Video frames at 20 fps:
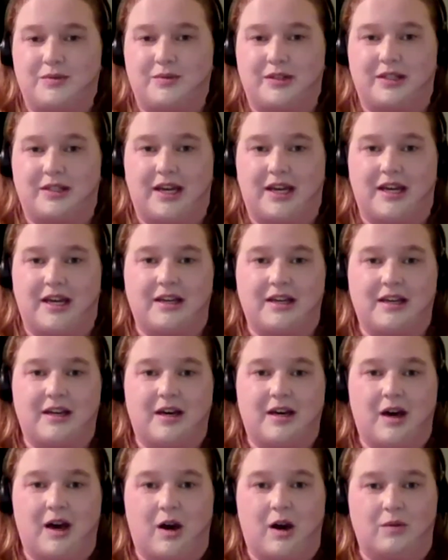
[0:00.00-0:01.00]
really
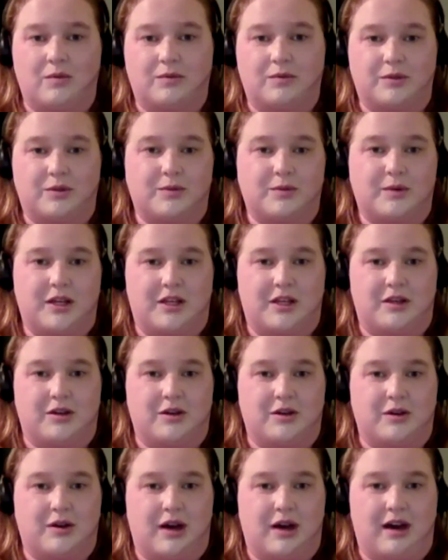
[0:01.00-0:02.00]
helpful when
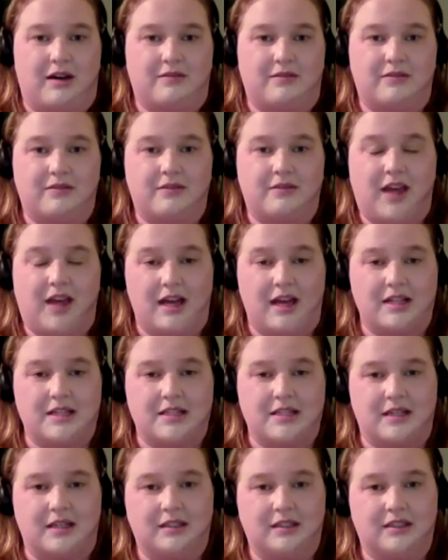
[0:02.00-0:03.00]
you have
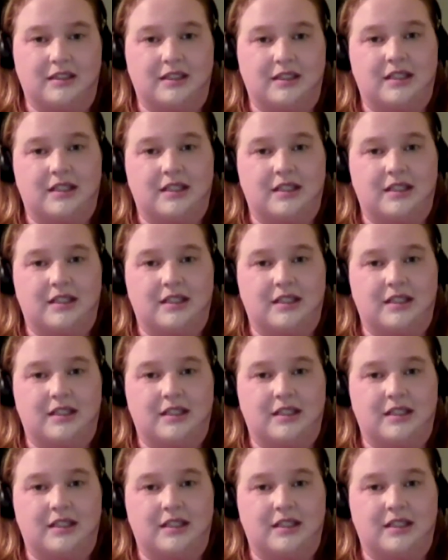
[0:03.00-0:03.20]
cancer.